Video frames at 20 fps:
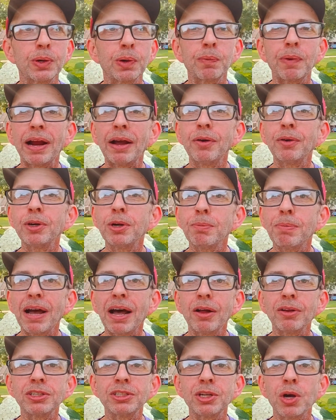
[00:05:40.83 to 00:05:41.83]
or
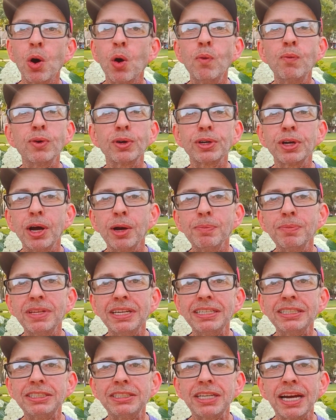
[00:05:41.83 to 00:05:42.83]
roundabouts to overcome
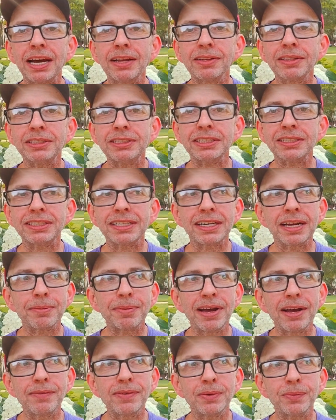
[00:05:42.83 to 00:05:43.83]
these challenges that
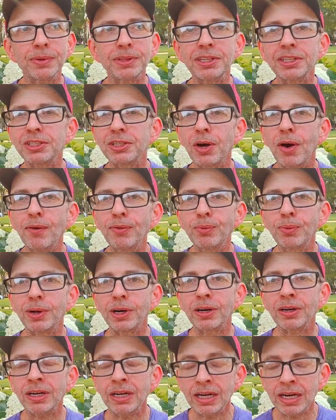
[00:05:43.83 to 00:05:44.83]
I'm having with the
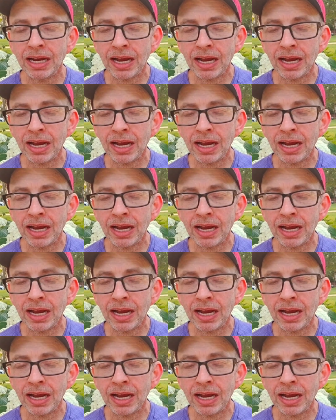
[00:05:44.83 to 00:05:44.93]
software?